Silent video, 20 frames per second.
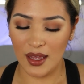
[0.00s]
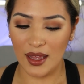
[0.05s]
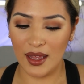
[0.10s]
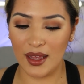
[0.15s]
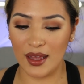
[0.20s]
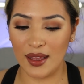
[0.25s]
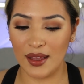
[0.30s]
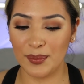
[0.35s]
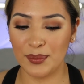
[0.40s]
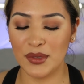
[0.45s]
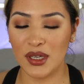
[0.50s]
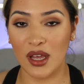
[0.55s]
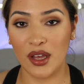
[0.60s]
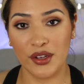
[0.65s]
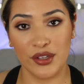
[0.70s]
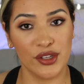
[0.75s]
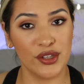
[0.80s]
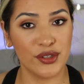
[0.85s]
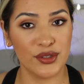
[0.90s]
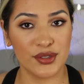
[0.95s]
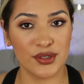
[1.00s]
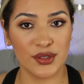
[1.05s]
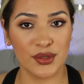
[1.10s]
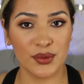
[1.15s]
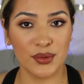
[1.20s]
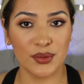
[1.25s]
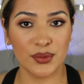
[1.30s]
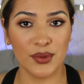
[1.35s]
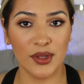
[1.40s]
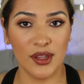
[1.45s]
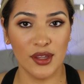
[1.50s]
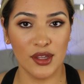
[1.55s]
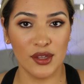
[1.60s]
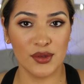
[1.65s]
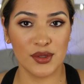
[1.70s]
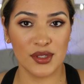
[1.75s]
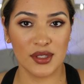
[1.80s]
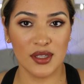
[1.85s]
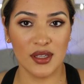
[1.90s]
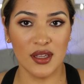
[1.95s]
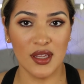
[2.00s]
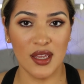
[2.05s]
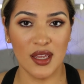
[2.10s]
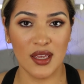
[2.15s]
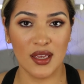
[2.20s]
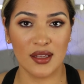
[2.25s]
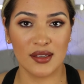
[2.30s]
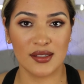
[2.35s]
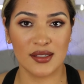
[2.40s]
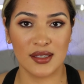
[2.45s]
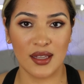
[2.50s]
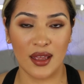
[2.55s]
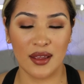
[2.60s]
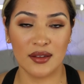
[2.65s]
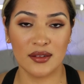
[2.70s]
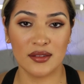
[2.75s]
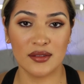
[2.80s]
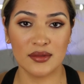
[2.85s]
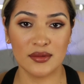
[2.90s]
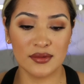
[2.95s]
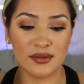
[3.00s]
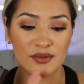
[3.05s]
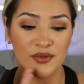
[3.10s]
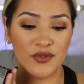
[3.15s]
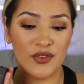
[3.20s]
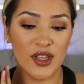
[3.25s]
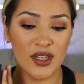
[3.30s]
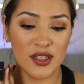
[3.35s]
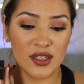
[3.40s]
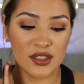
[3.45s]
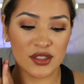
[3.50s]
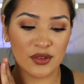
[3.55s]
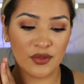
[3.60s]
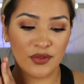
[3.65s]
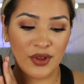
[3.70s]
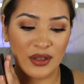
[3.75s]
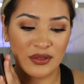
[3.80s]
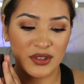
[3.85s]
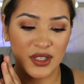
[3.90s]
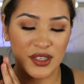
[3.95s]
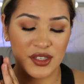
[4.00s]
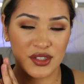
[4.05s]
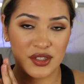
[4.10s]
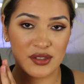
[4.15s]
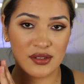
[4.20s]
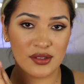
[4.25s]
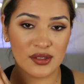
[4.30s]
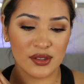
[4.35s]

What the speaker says: I'm not used to using satin finish foundation,